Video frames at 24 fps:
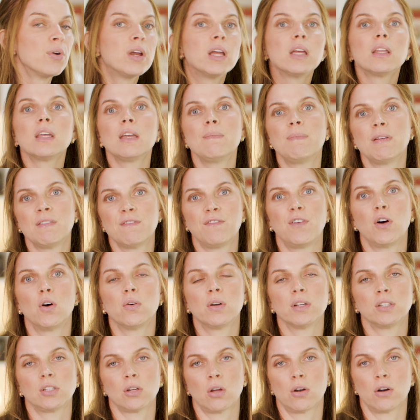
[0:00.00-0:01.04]
really been
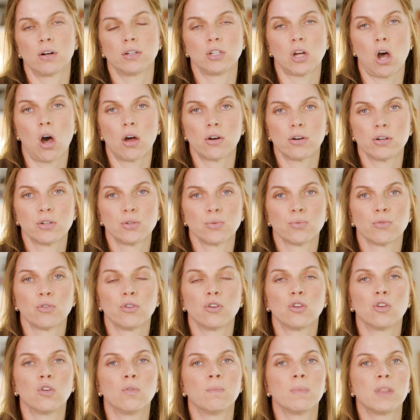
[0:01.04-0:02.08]
focused on our daughter's
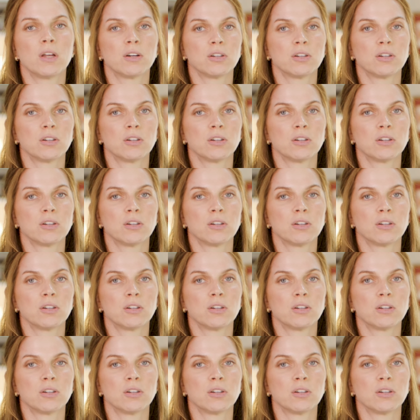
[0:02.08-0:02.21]
room.